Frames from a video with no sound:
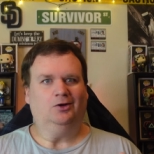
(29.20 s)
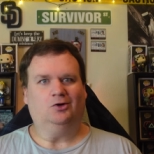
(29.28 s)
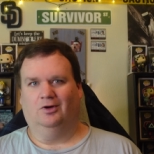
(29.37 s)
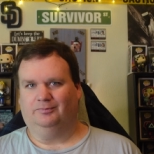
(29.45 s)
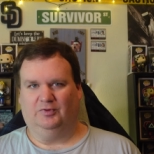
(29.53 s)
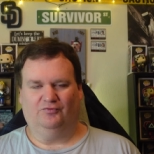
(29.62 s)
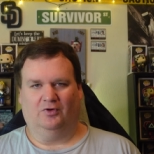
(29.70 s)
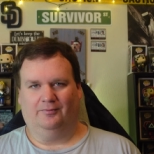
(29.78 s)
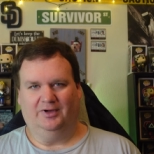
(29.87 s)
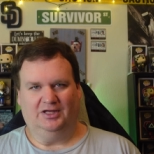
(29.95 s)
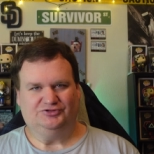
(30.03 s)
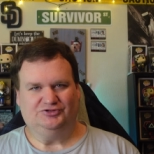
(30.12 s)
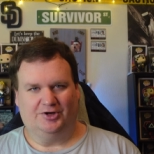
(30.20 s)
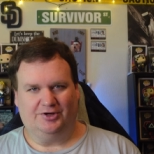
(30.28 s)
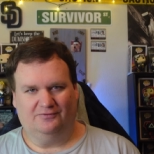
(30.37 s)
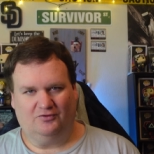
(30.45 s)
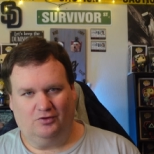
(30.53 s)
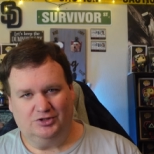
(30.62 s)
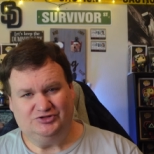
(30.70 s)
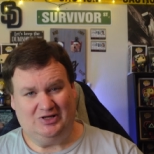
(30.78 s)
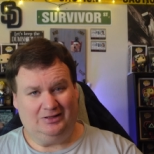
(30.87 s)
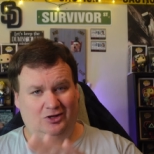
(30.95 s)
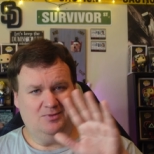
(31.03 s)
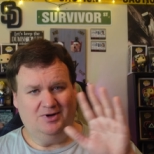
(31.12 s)
quick before we get started, of course,
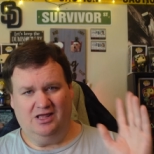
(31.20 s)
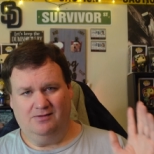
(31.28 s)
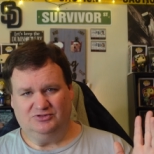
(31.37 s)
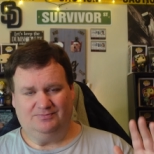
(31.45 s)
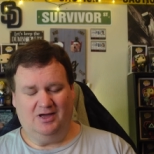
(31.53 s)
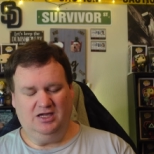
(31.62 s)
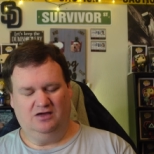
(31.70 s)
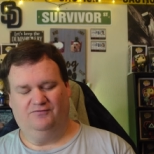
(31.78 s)
hello, my name is Mike.